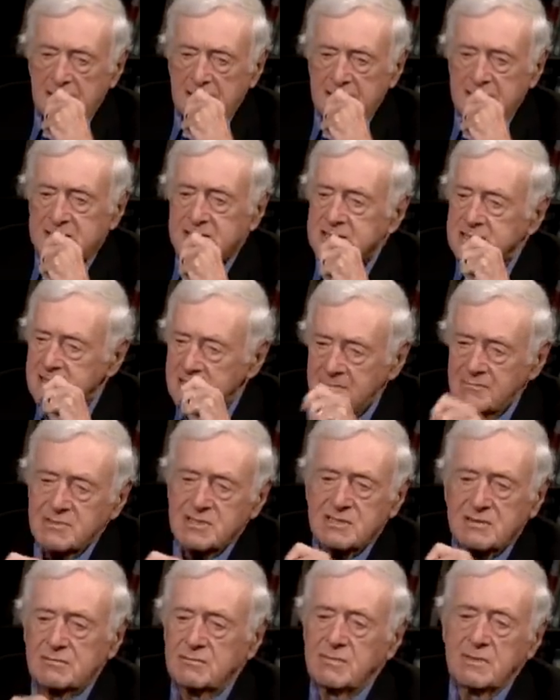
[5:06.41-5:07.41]
It
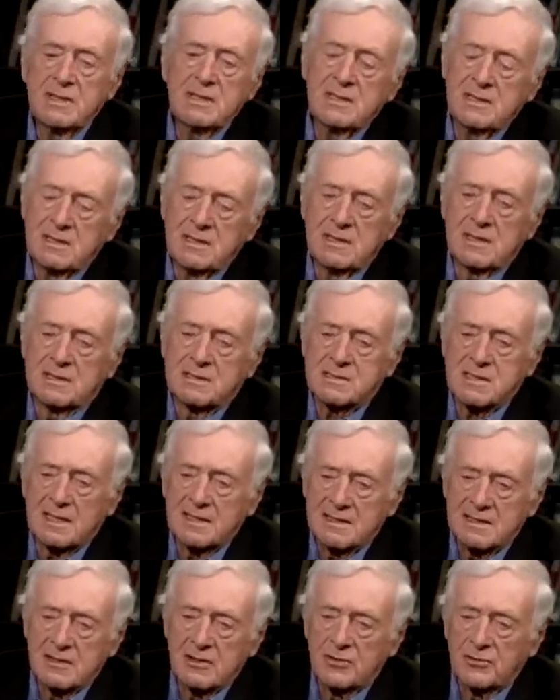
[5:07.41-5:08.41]
seems to me, as
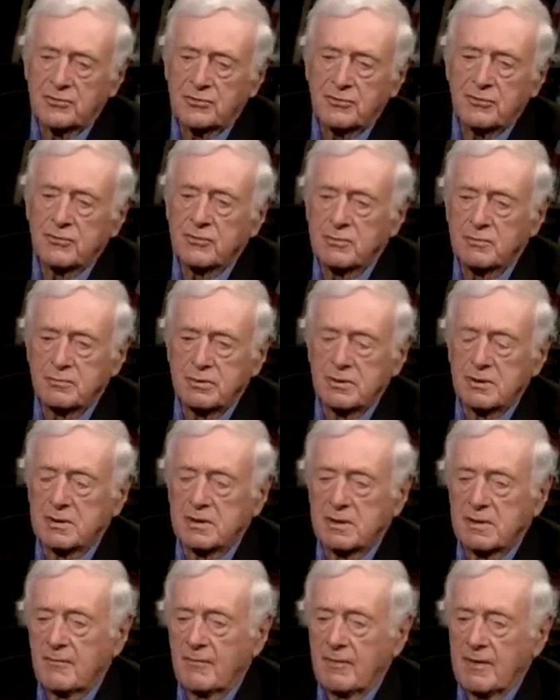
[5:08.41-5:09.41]
I go through the book,
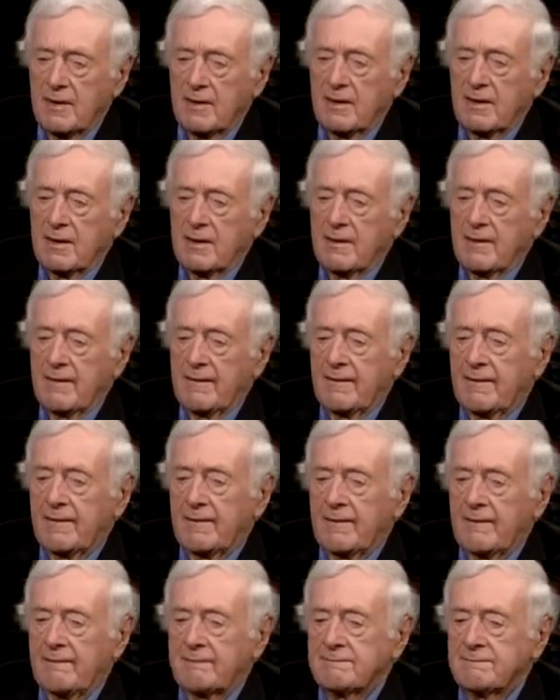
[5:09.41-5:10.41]

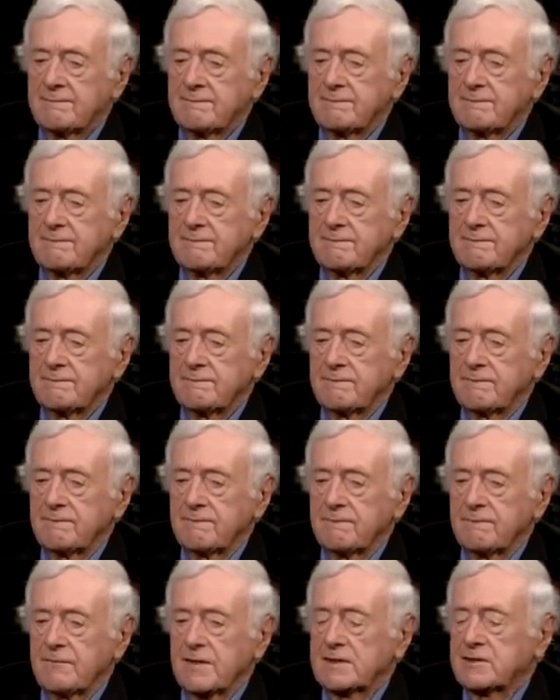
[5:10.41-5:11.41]

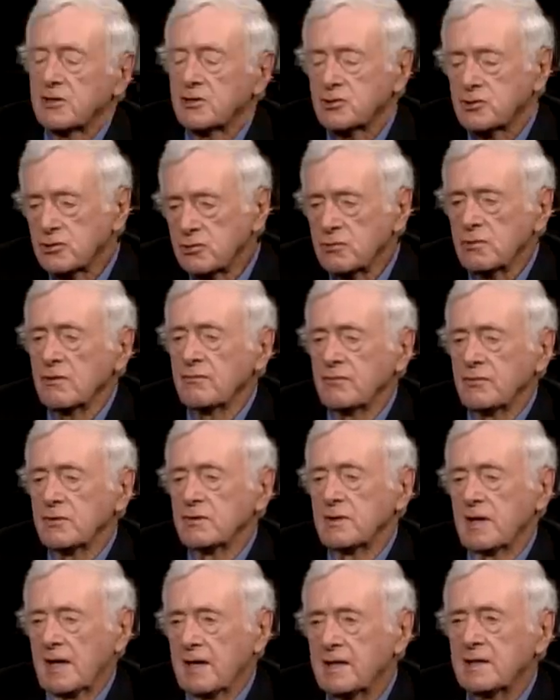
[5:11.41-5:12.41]
that the two of
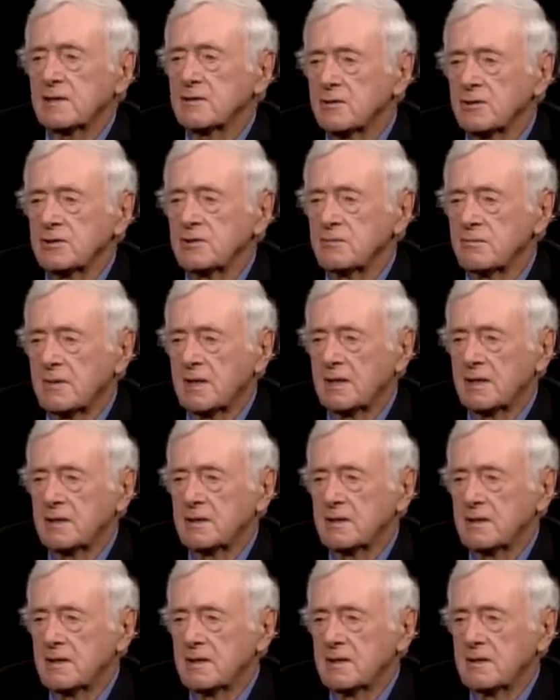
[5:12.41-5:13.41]
you had it on your
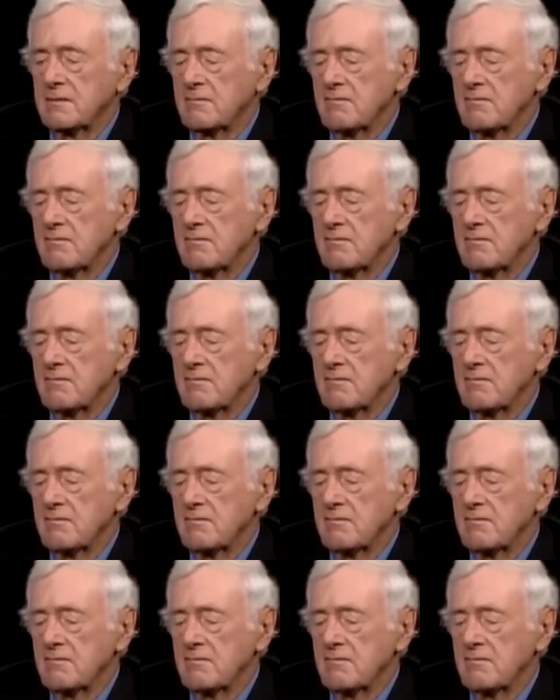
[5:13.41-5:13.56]
mind,